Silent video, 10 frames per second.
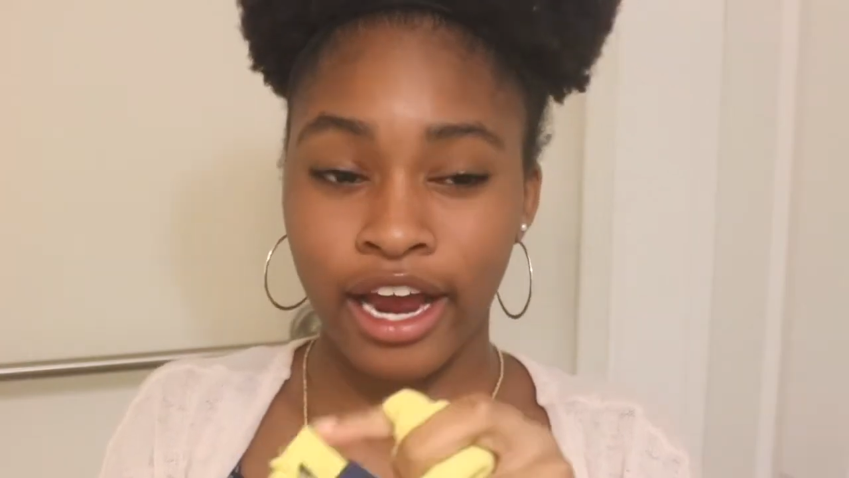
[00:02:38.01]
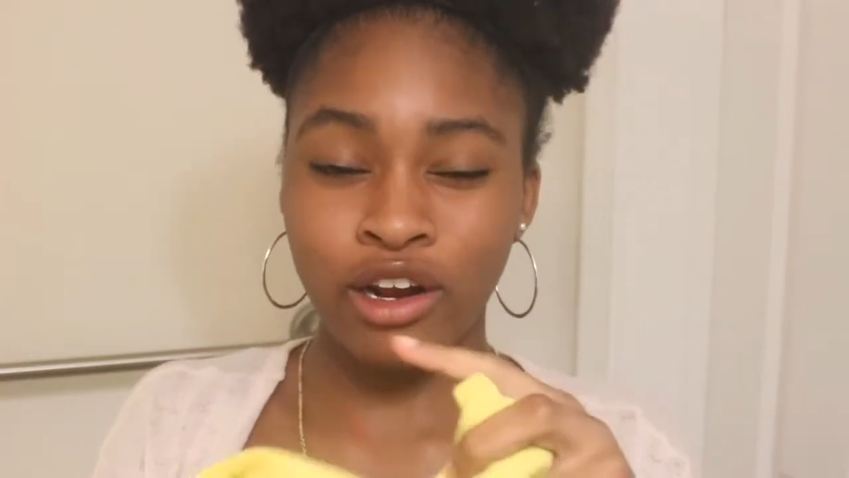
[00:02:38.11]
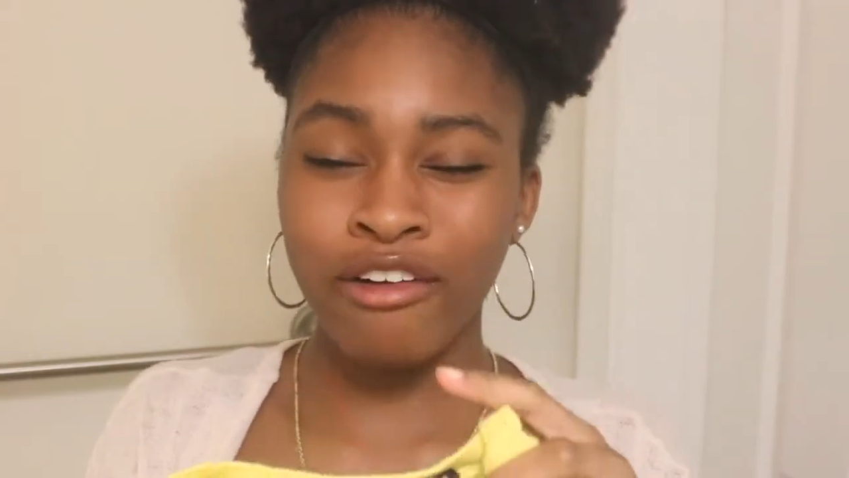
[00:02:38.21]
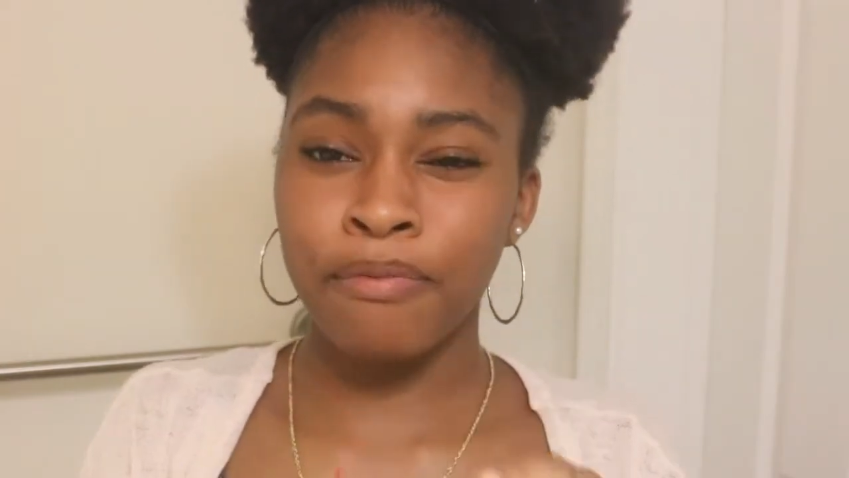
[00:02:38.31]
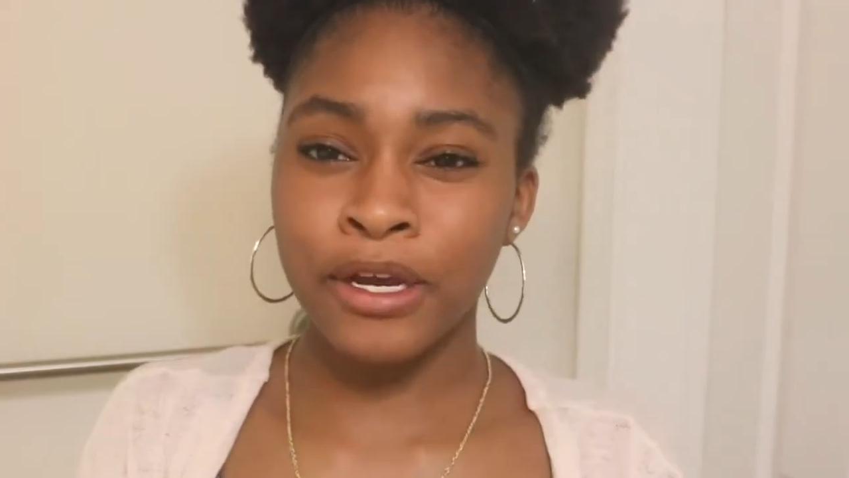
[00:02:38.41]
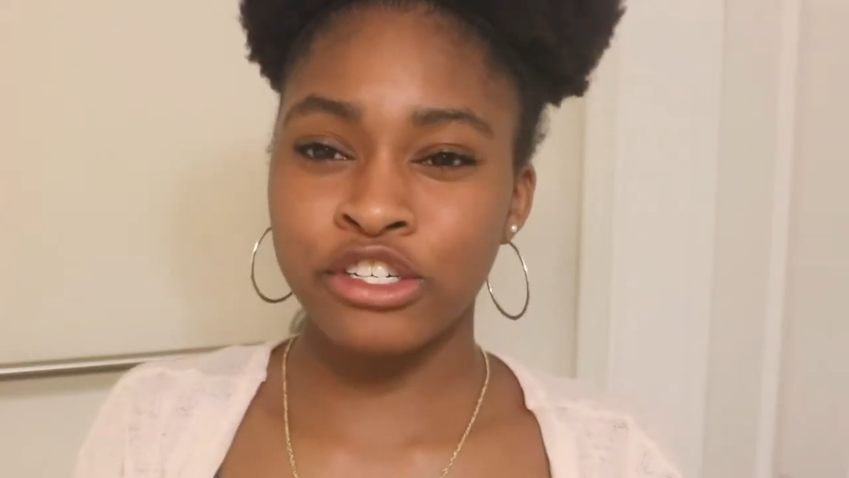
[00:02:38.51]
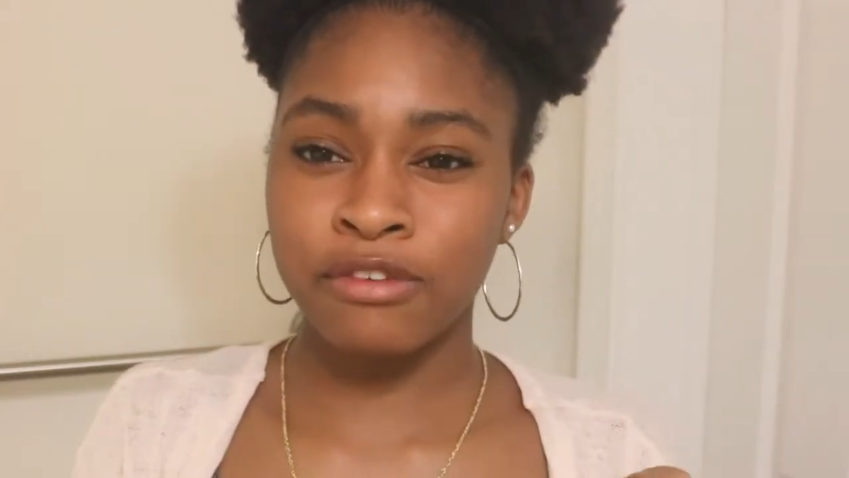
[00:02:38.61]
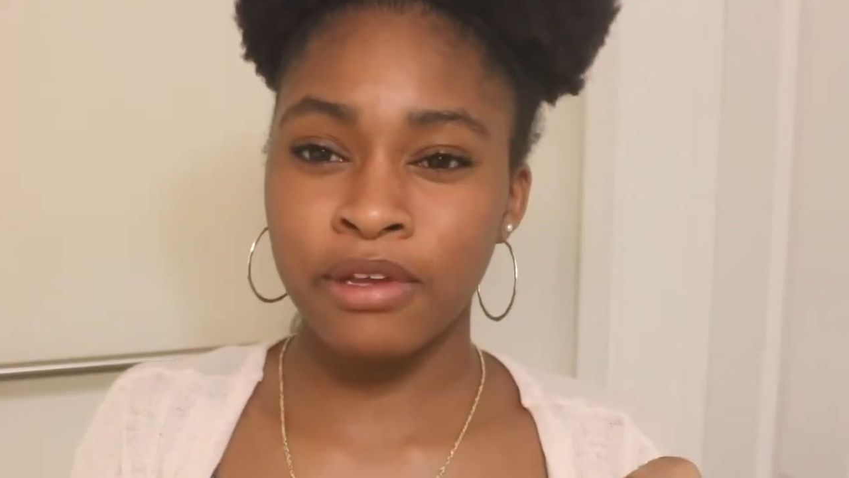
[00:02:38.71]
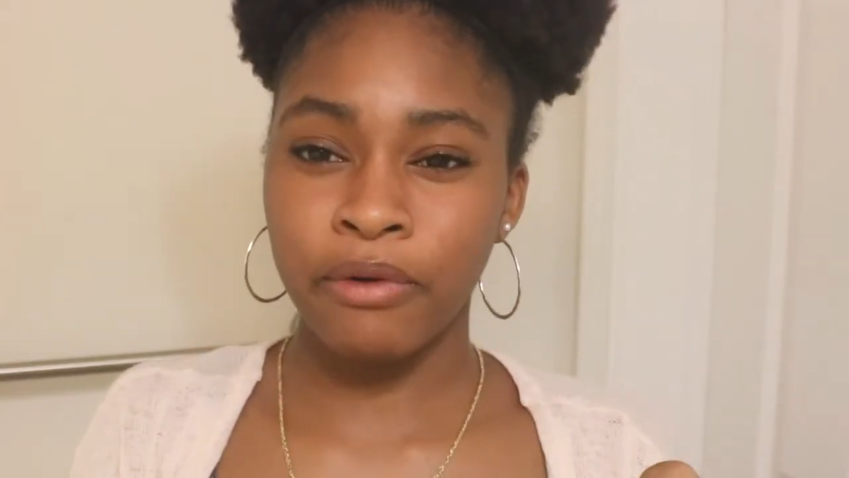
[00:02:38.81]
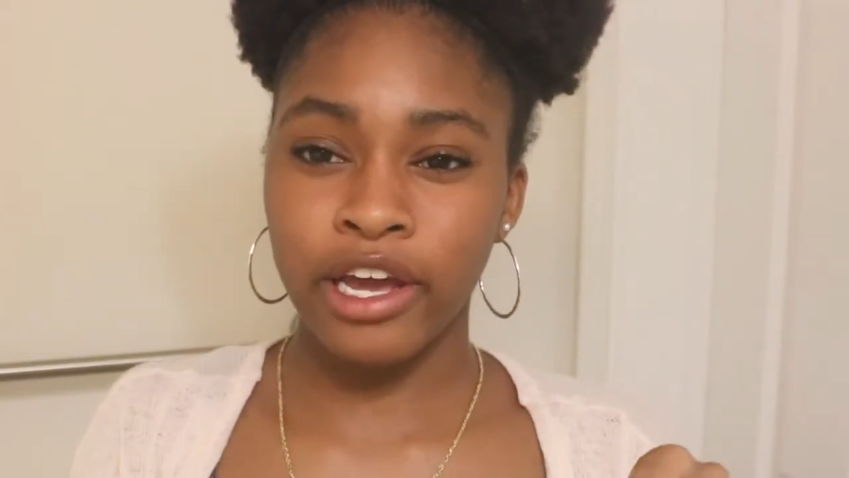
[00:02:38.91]
I don't have a picture
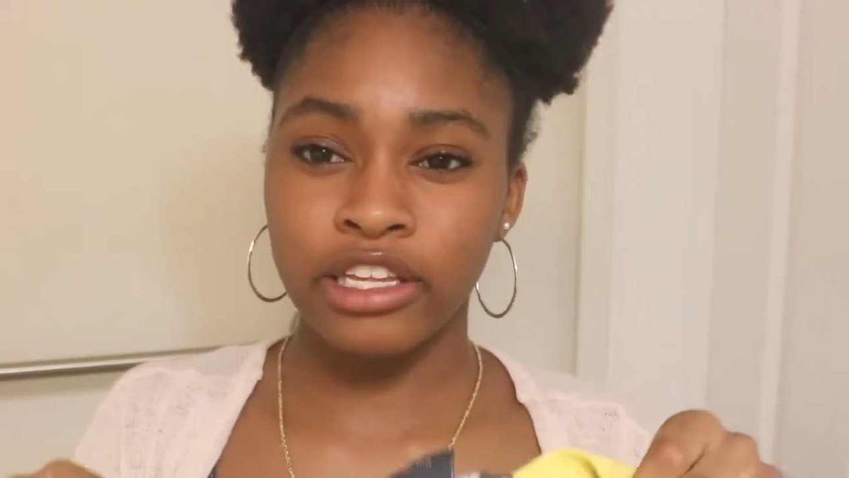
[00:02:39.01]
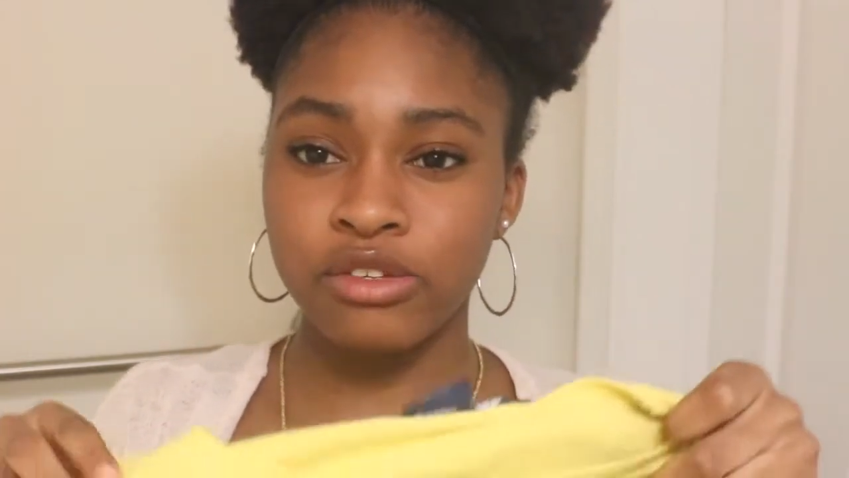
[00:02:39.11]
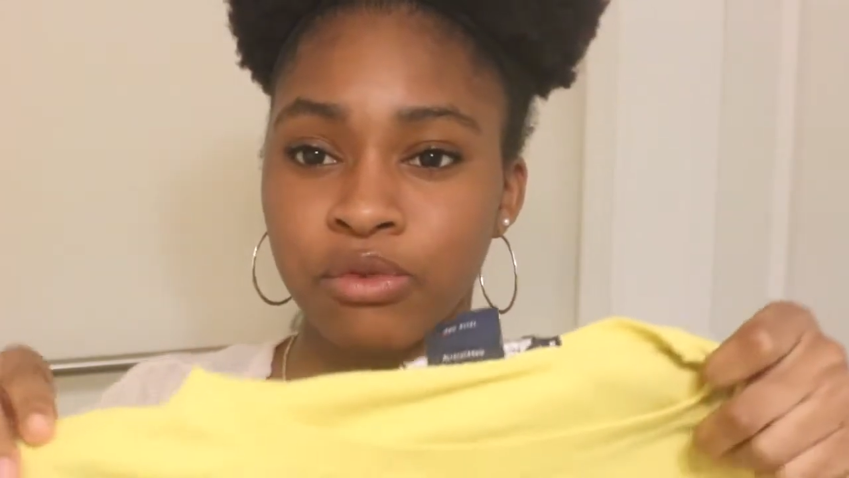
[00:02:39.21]
of me wearing this